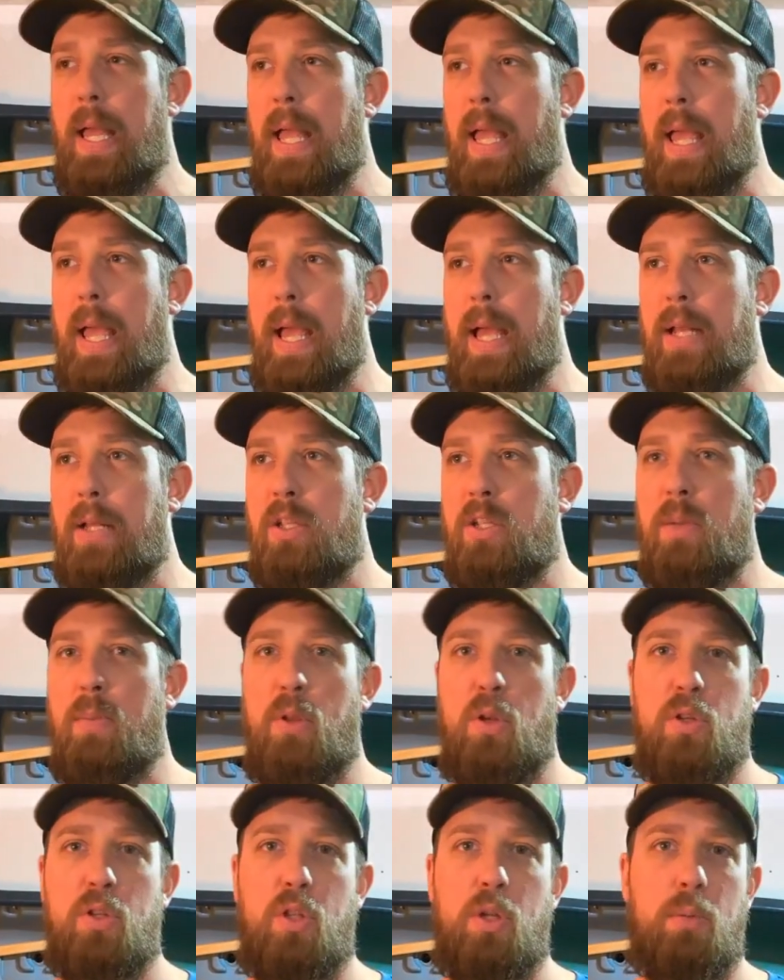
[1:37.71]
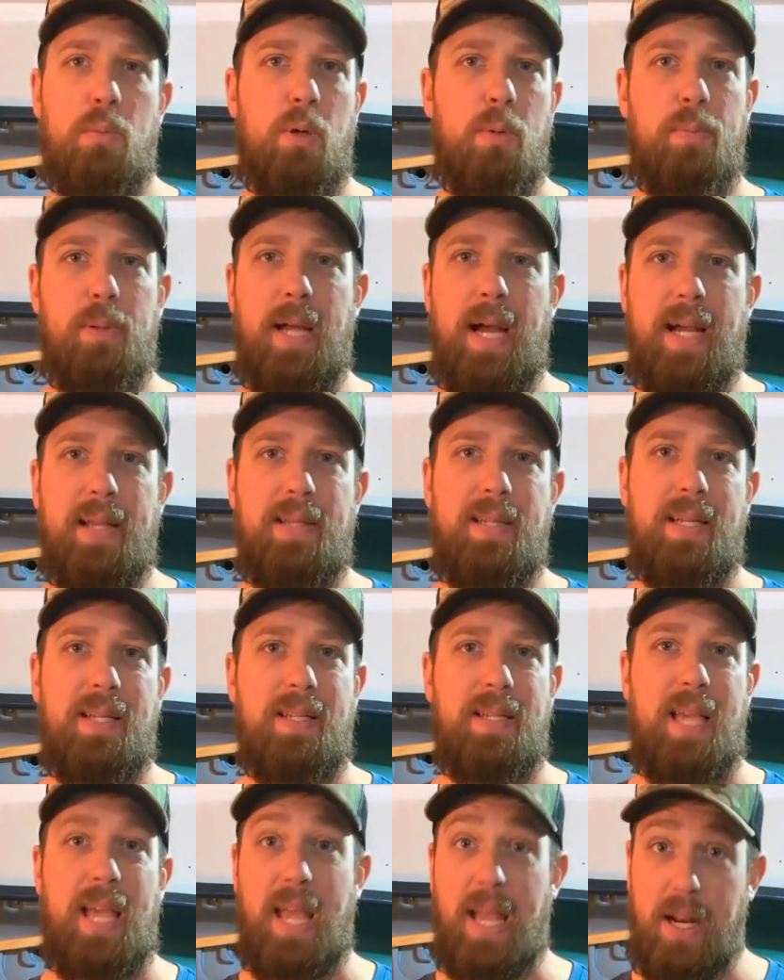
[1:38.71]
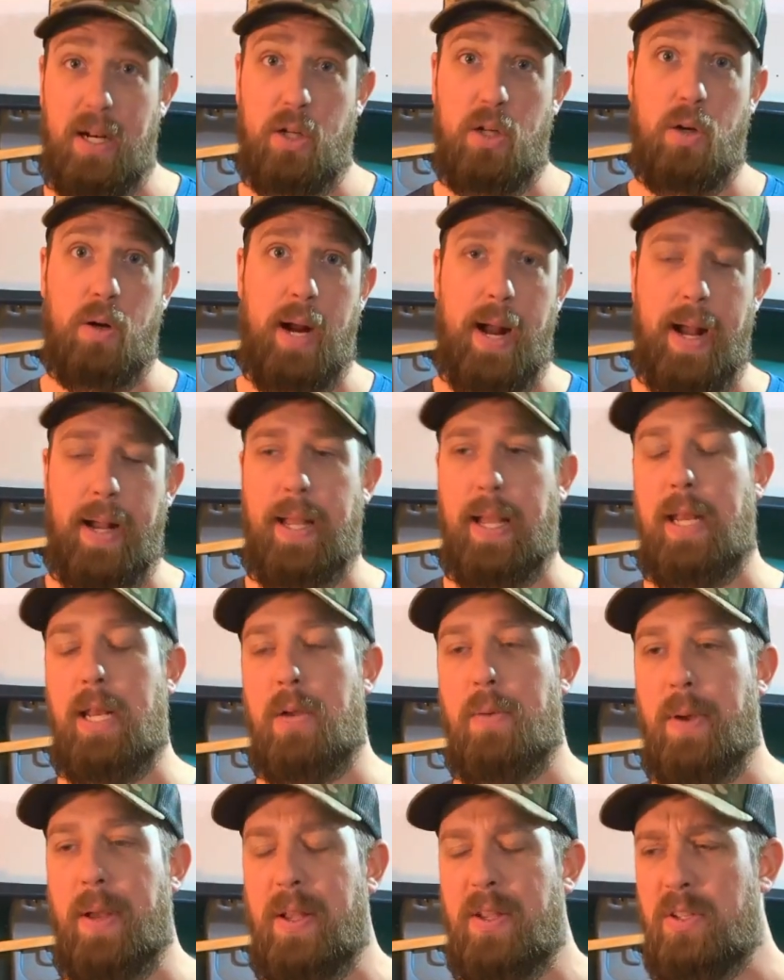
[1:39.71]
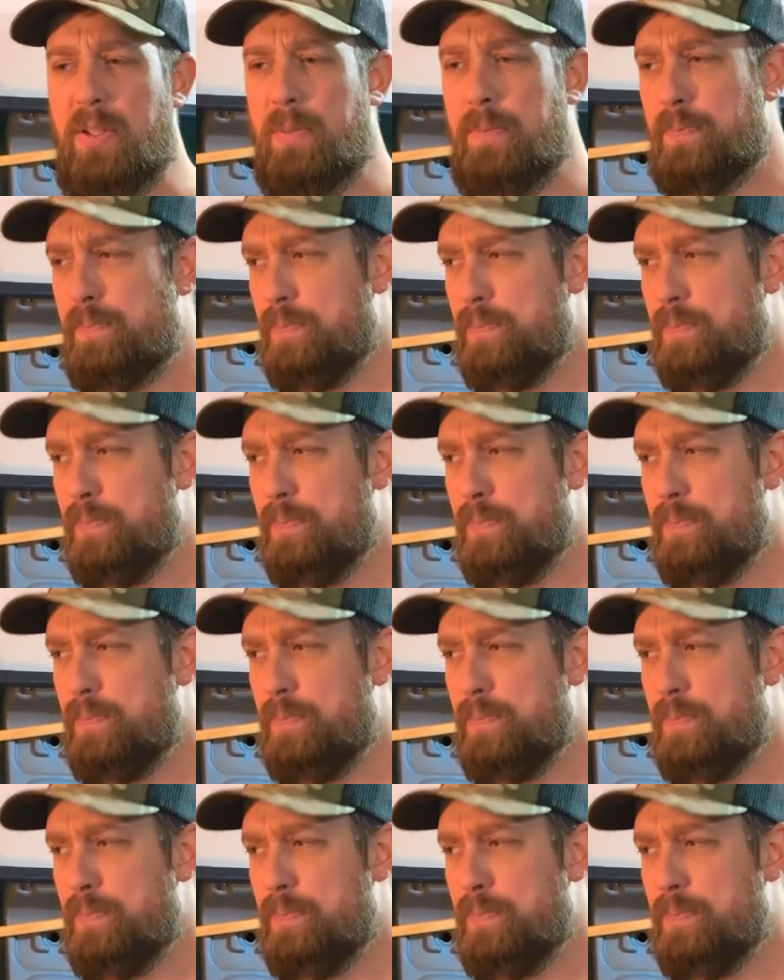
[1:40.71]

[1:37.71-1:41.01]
And some of those thermoplastics can crack anyways.